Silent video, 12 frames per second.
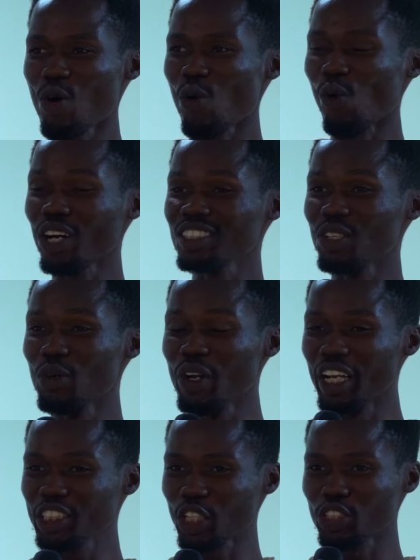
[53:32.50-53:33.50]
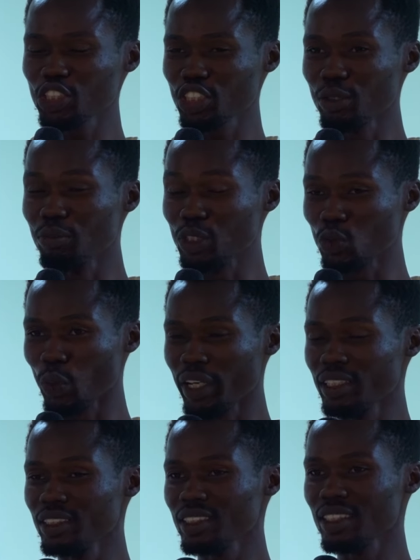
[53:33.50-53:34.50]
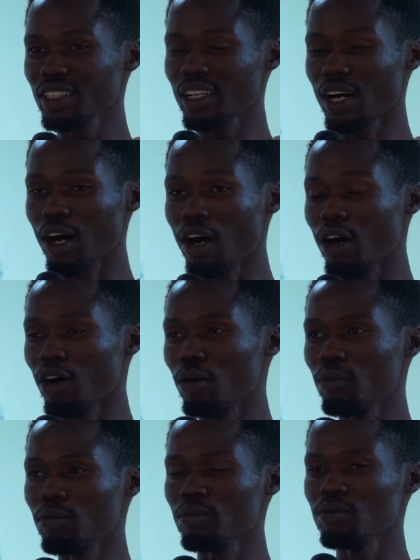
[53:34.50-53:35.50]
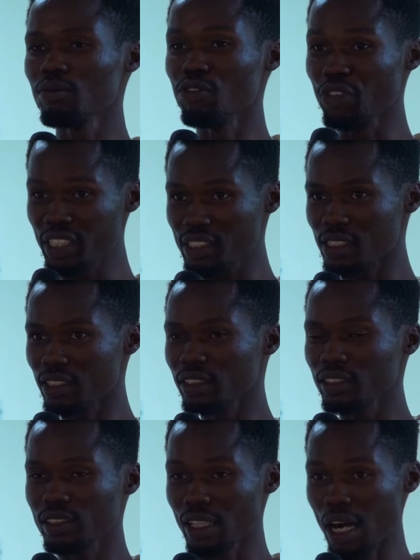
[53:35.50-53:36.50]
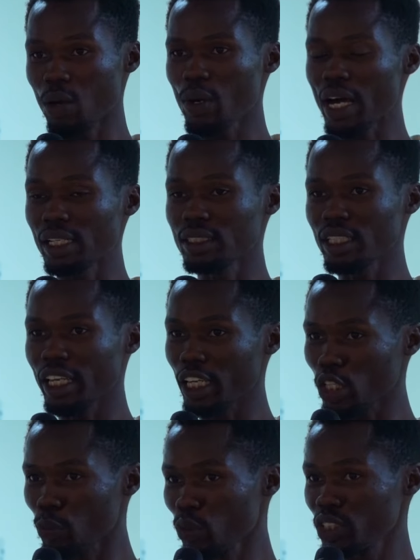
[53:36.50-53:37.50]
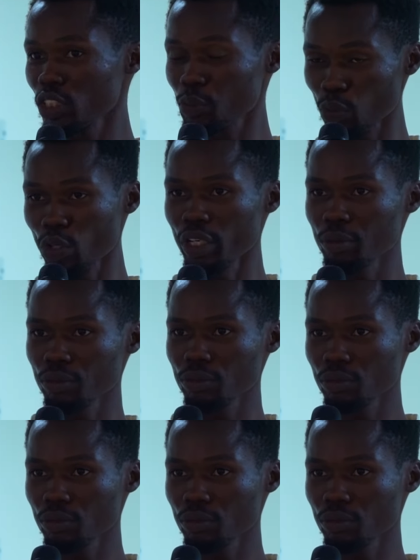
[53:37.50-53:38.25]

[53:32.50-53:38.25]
What's the relationship between VCs now and incubators program?